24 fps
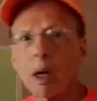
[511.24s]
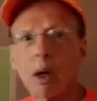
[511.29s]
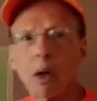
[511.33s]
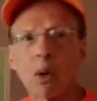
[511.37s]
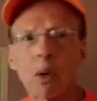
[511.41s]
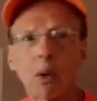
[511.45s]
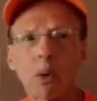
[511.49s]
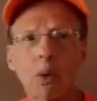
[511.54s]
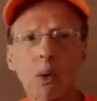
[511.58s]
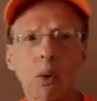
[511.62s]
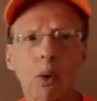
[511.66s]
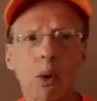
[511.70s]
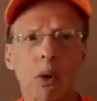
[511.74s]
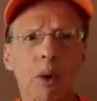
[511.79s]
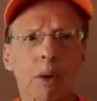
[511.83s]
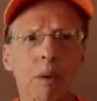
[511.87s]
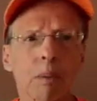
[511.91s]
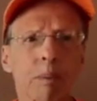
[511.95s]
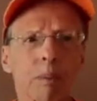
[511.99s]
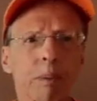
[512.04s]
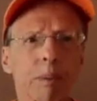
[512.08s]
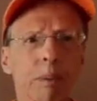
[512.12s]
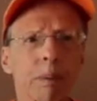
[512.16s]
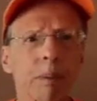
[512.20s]
Or,
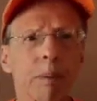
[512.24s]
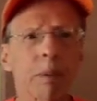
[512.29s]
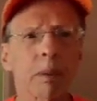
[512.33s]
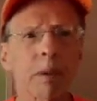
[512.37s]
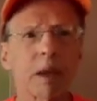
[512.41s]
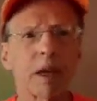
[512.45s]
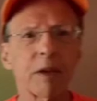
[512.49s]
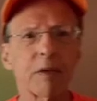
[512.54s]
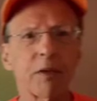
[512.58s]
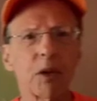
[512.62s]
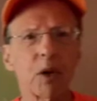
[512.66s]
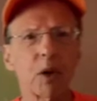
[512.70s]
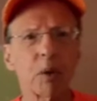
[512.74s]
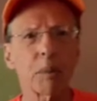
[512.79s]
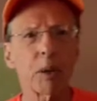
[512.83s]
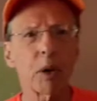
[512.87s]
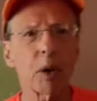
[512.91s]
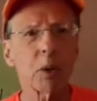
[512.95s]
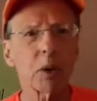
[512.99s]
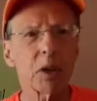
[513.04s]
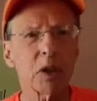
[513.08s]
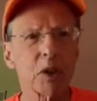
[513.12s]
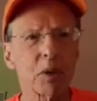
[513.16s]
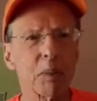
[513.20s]
if your
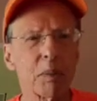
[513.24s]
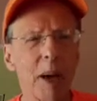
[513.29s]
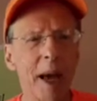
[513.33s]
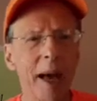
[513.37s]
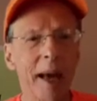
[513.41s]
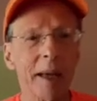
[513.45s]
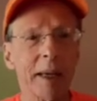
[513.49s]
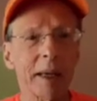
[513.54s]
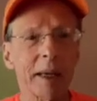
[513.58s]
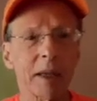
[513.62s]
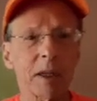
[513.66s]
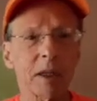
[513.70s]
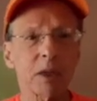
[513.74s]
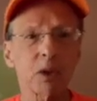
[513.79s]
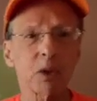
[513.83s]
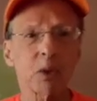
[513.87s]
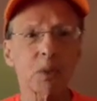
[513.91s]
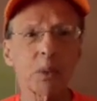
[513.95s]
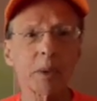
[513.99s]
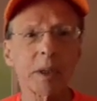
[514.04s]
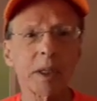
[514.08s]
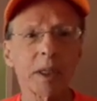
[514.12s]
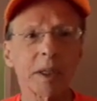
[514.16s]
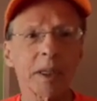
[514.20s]
opponent's backhand is
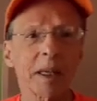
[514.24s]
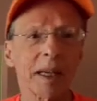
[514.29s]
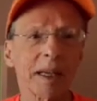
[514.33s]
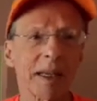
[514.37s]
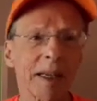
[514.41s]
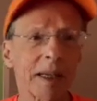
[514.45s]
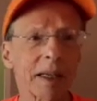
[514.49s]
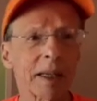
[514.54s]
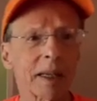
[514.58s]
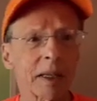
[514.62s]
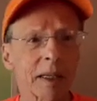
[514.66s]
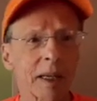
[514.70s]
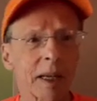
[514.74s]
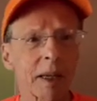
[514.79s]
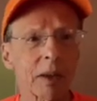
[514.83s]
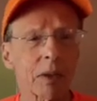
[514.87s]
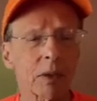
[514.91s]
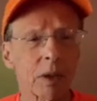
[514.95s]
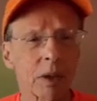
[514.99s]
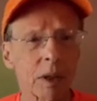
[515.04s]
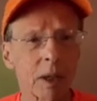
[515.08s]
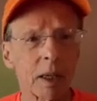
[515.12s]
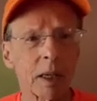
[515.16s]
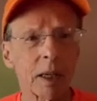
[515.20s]
weak and hitting down
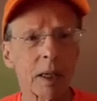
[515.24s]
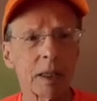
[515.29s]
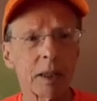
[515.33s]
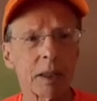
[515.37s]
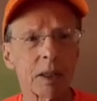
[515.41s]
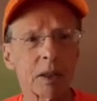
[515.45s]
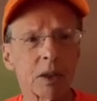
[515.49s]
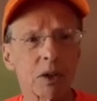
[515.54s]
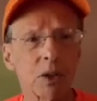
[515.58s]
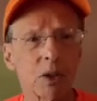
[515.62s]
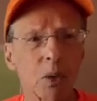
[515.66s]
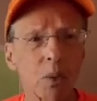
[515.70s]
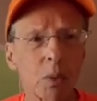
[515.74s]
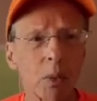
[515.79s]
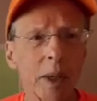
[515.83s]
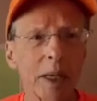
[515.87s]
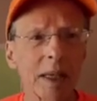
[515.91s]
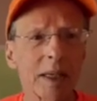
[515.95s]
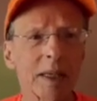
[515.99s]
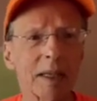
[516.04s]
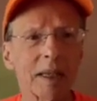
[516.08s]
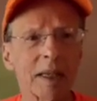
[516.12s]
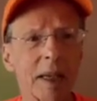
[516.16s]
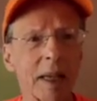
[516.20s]
the line is the way
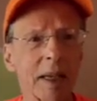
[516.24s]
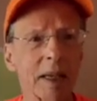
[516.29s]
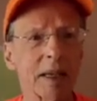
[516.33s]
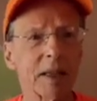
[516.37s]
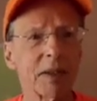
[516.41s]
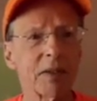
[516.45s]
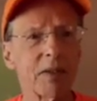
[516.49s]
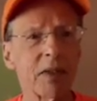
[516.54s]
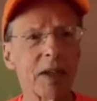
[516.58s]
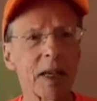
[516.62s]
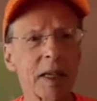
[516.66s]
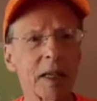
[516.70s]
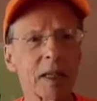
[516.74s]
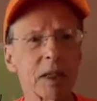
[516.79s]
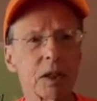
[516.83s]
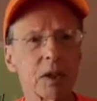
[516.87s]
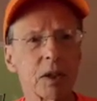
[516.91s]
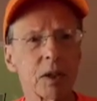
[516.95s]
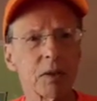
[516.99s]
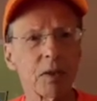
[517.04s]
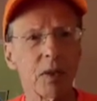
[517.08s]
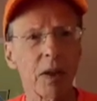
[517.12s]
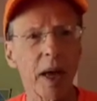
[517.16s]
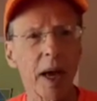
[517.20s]
to take advantage
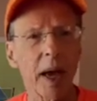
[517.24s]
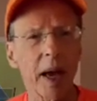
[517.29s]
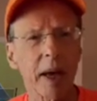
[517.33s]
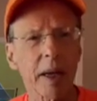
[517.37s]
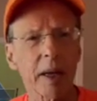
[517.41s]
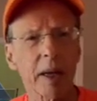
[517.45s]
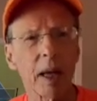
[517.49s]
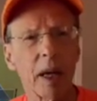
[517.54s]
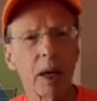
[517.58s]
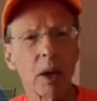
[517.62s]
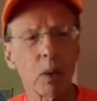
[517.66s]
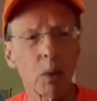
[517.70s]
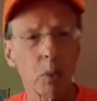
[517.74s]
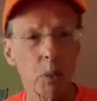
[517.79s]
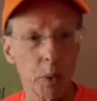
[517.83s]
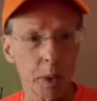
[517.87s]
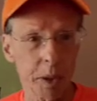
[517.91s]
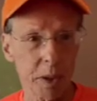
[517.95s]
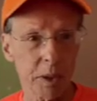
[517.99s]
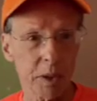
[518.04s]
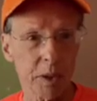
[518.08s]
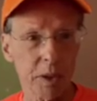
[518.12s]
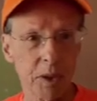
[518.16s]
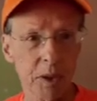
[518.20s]
of that
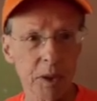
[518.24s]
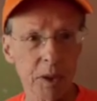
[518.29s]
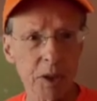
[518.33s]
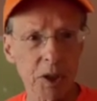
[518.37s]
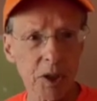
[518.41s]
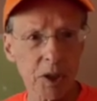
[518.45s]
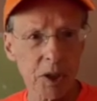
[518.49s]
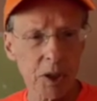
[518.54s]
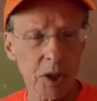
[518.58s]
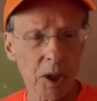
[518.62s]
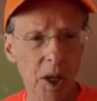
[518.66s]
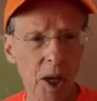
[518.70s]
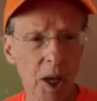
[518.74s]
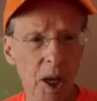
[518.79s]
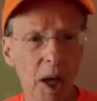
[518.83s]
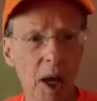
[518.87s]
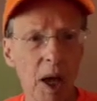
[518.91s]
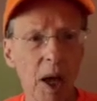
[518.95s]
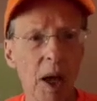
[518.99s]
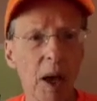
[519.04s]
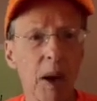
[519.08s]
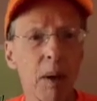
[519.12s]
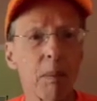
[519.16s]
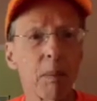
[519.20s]
weakness,
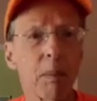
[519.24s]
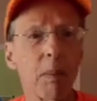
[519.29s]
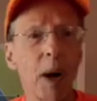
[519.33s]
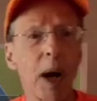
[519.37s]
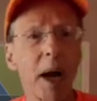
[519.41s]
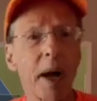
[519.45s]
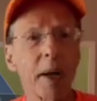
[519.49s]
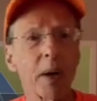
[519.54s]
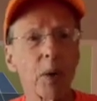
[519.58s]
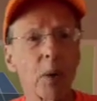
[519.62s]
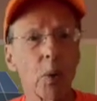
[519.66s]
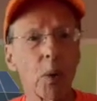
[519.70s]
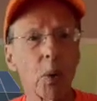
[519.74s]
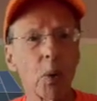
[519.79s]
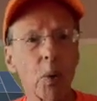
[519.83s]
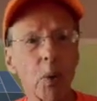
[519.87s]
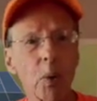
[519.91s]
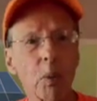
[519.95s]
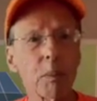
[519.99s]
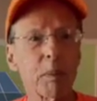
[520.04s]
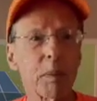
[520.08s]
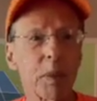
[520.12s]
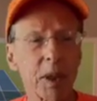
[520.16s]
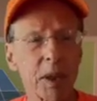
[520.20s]
by all
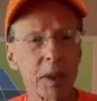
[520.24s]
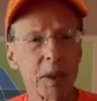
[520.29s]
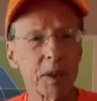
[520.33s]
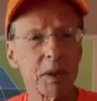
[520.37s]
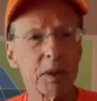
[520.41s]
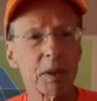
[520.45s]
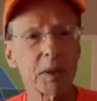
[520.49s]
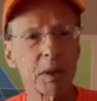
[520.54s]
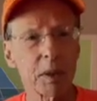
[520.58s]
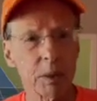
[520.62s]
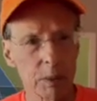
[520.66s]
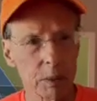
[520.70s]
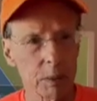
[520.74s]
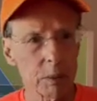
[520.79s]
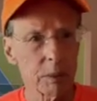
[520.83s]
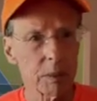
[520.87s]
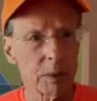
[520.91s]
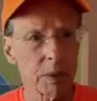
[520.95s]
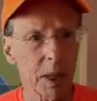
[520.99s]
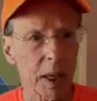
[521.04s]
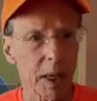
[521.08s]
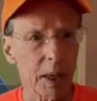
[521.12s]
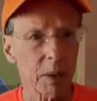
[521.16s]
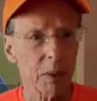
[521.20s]
means go
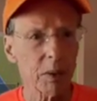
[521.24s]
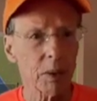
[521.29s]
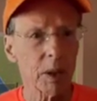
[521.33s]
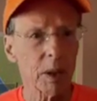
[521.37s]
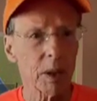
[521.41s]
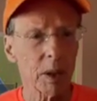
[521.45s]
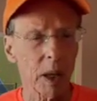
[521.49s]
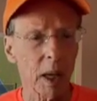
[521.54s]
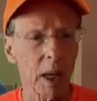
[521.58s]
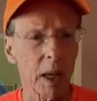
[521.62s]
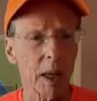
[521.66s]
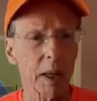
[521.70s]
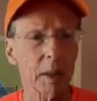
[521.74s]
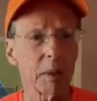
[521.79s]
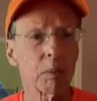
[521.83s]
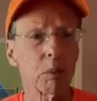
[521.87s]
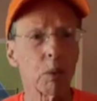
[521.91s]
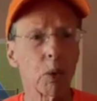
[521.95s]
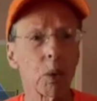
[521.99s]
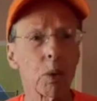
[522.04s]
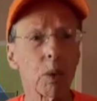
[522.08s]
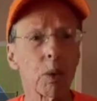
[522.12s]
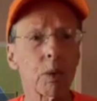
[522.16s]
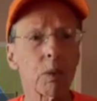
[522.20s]
down the line
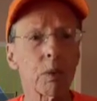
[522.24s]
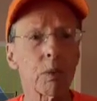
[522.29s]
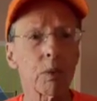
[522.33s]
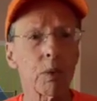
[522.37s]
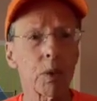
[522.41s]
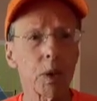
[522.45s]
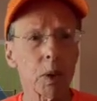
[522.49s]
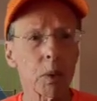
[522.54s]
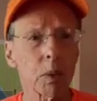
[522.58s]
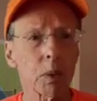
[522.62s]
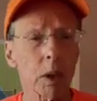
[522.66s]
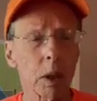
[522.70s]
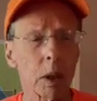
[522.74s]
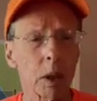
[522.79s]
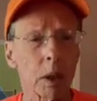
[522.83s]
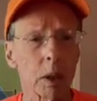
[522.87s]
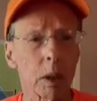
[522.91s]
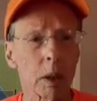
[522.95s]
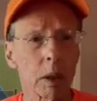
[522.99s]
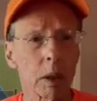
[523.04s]
more frequently.